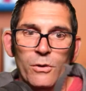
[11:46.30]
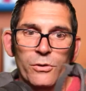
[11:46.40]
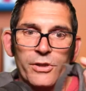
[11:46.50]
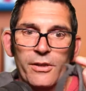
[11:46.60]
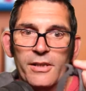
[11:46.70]

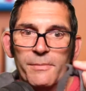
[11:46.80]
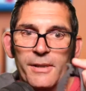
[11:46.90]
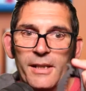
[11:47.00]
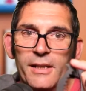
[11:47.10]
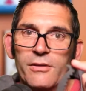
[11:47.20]
Also, this
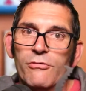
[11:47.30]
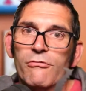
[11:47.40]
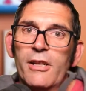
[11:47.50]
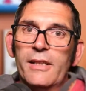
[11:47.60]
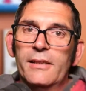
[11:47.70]
bit here is
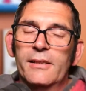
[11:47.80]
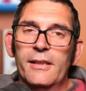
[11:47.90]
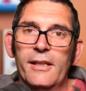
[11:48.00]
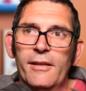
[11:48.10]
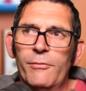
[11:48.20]
great.
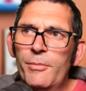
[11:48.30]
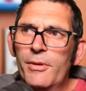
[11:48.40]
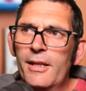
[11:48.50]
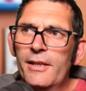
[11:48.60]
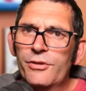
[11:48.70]
When
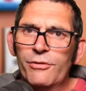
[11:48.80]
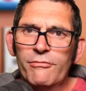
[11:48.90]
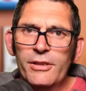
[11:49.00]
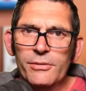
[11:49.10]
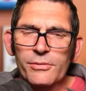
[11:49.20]
my electric
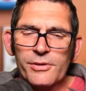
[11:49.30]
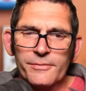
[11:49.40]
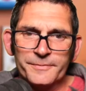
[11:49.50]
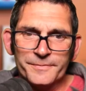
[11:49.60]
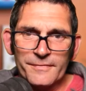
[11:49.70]

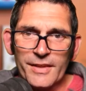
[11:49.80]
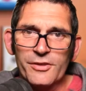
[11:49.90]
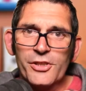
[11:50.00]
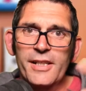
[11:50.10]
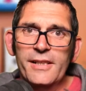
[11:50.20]
reels,
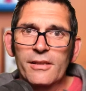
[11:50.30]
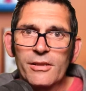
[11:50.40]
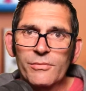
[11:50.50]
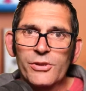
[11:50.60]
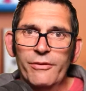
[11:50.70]
the chain
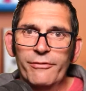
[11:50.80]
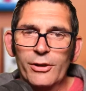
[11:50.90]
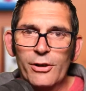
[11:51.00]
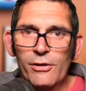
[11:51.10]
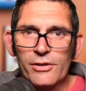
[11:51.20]
comes off
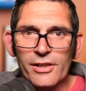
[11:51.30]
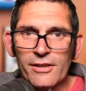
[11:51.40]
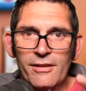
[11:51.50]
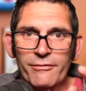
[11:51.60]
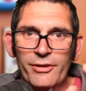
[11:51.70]
the cogs, I
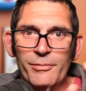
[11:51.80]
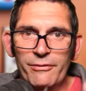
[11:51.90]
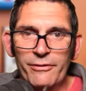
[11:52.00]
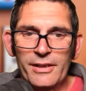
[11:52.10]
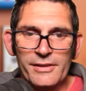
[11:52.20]
can't fit
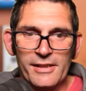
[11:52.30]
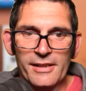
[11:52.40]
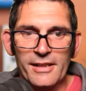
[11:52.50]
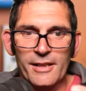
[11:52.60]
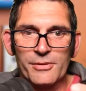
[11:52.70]
my fingers in
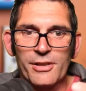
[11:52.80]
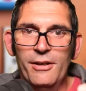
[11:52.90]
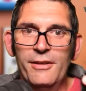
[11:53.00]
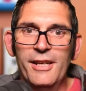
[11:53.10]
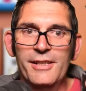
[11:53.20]
the gaps.
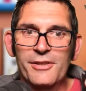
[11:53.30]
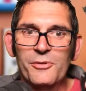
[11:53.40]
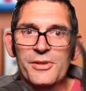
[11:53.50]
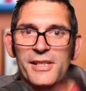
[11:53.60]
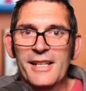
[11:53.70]
So this
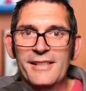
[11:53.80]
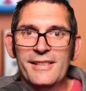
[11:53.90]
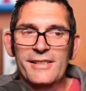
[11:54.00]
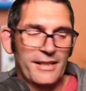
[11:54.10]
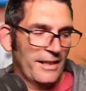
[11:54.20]
comes in
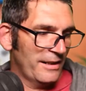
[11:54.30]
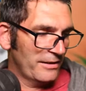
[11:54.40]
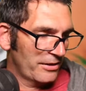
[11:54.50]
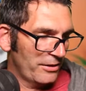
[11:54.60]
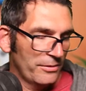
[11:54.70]
handy to get
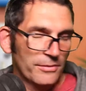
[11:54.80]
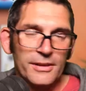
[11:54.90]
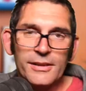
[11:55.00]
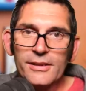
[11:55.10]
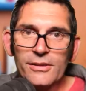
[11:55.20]

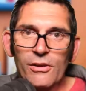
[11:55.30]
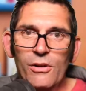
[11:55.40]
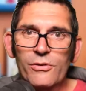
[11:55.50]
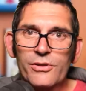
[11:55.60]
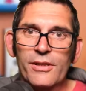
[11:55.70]

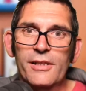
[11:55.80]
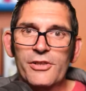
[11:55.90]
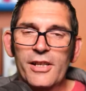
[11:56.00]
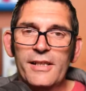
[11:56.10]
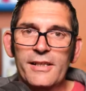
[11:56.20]
onto the
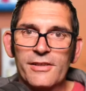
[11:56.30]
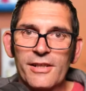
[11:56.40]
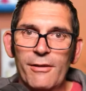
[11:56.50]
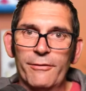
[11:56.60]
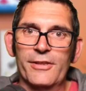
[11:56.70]
chain
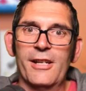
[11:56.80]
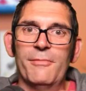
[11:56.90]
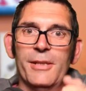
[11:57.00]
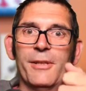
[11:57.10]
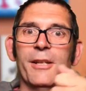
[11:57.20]
itself to
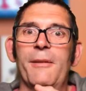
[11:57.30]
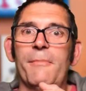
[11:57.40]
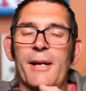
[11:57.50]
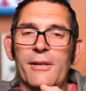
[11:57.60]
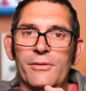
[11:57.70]
help me get
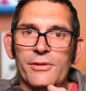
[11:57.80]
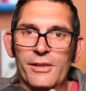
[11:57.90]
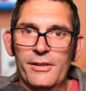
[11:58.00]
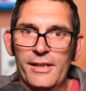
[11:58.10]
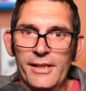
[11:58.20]
it back
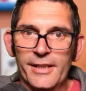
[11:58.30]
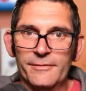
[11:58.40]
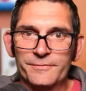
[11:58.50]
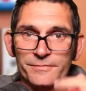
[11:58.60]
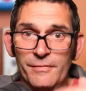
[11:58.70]
onto
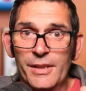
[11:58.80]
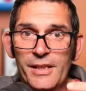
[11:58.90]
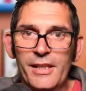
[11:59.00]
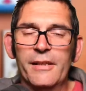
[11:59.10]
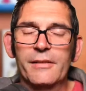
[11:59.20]
the
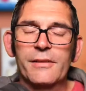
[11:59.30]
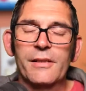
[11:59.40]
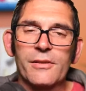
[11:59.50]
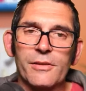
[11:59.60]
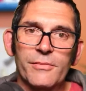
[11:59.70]
gear
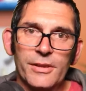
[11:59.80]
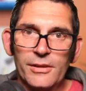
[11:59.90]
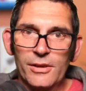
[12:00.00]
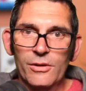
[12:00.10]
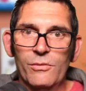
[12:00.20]
system
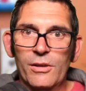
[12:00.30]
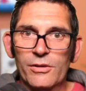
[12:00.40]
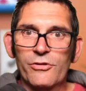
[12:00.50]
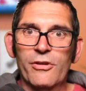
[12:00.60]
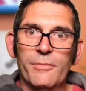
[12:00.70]

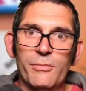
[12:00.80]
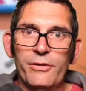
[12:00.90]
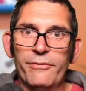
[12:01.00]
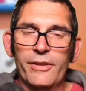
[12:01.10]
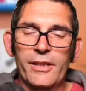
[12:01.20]
while I try and
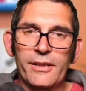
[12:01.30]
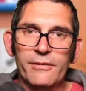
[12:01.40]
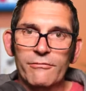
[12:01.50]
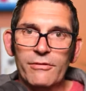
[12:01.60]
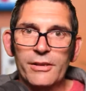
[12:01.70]
move
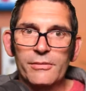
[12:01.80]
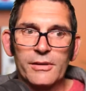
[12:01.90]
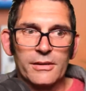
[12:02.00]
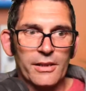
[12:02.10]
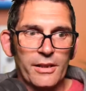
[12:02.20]
the
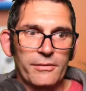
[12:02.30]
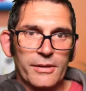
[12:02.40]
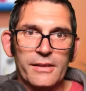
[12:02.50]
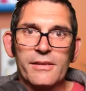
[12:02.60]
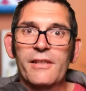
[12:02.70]
reel. So
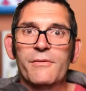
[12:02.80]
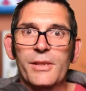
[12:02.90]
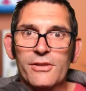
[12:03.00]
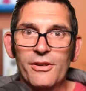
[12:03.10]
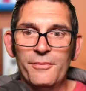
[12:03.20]
it saves
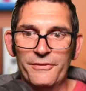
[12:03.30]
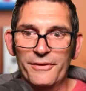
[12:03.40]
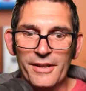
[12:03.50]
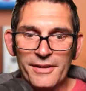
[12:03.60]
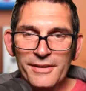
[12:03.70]
me time
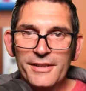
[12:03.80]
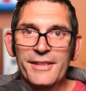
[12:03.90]
for